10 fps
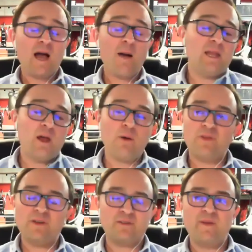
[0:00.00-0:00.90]
I mean, you know,
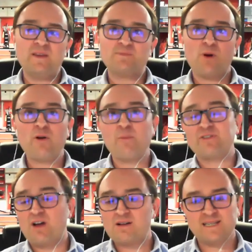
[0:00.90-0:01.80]
this program
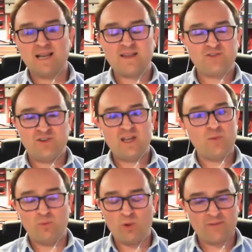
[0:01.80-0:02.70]
started last year.
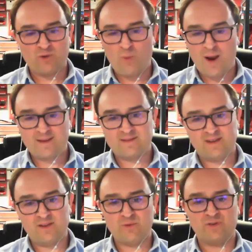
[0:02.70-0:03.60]
We'll have to wait to
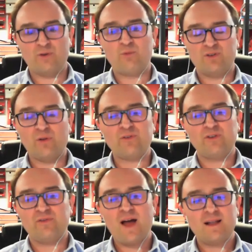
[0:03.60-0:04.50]
see the results
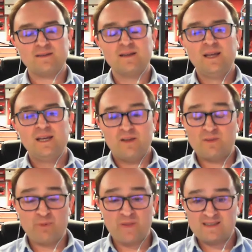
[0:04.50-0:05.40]
of that. Yeah,
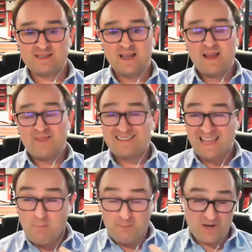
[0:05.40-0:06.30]
but there's the
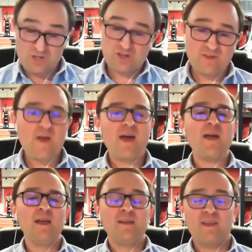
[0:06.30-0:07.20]
ambition there.
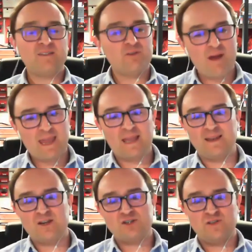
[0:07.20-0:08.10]
There's the
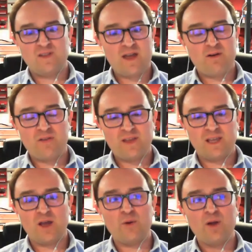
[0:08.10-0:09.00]
recognition there, and I think,
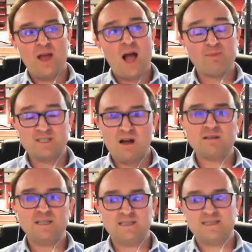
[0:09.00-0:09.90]
you know, I'm
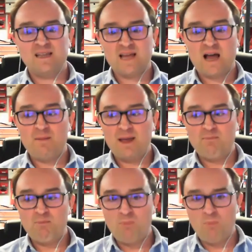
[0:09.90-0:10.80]
starting to see that
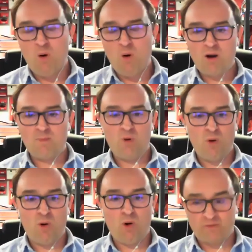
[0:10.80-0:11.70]
in more and
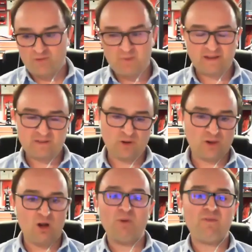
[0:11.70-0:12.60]
more of the big sort of
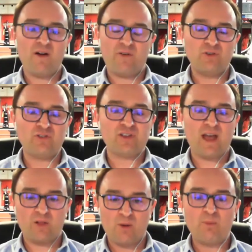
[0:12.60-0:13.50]
global 500
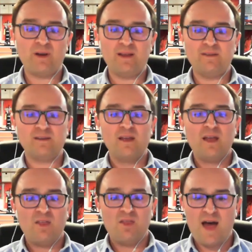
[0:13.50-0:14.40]
scale companies,
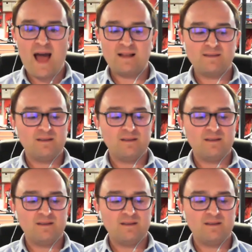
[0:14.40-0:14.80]
that,